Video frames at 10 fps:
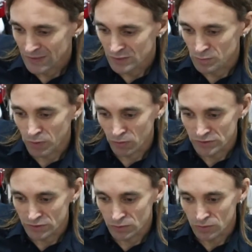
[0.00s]

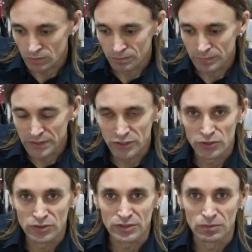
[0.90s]
supposed to be
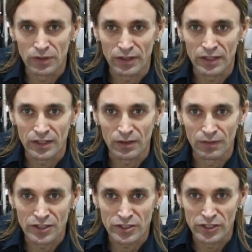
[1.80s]
used with a
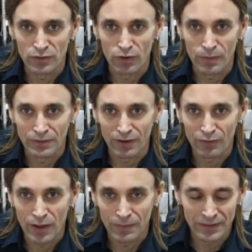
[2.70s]
conventional
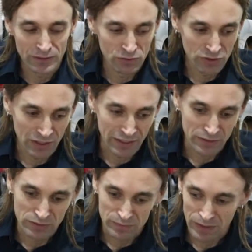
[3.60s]
4x12 cabinet. Usually I
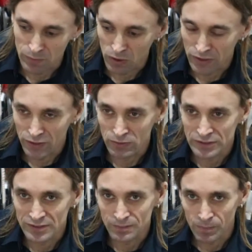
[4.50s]
use my modeling
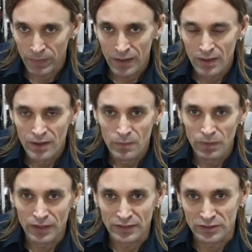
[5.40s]
units
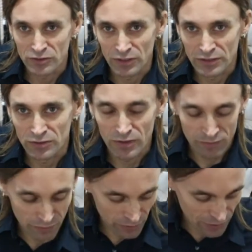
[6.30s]
plugging straight to the
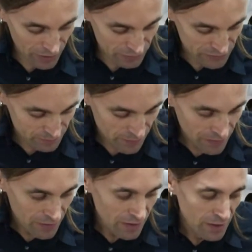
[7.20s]
front of the house.
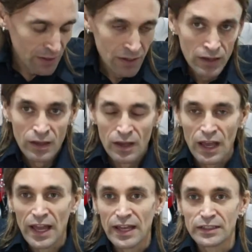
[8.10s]

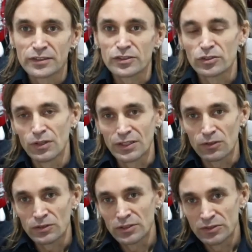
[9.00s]
And it's true, I
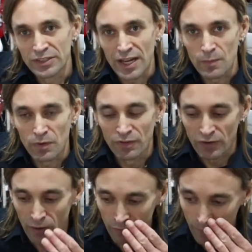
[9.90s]
don't use the Kemper
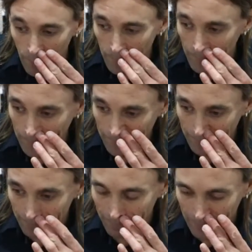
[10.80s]
very often.
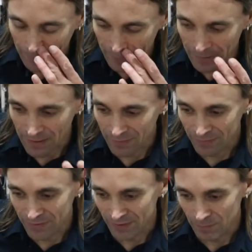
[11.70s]
And
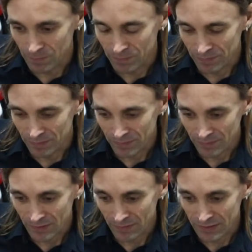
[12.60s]

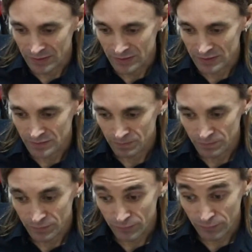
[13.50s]
that is
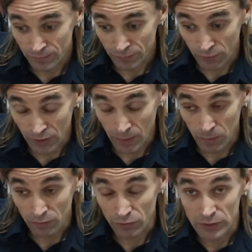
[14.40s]
for a couple
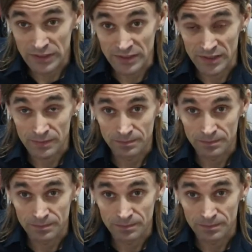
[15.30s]
of reasons.